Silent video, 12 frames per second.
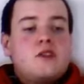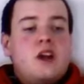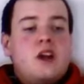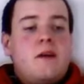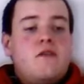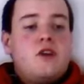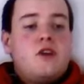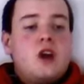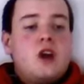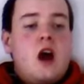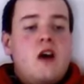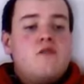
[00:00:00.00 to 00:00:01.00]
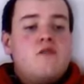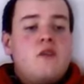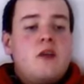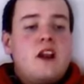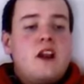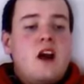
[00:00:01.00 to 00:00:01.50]
should I finish at
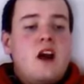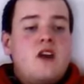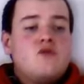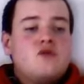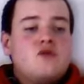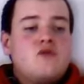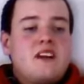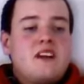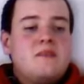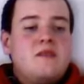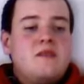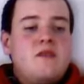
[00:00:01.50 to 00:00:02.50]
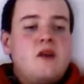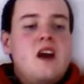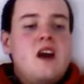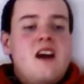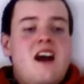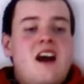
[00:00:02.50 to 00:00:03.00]
following at George the midfield?
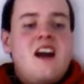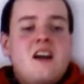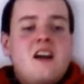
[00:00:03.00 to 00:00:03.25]
Oh,